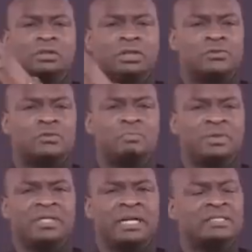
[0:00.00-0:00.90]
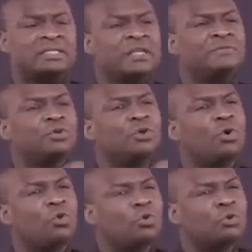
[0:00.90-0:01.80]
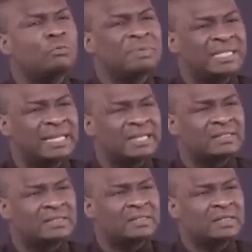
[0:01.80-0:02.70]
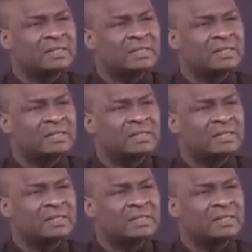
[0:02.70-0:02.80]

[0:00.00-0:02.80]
disobedience if your own obedience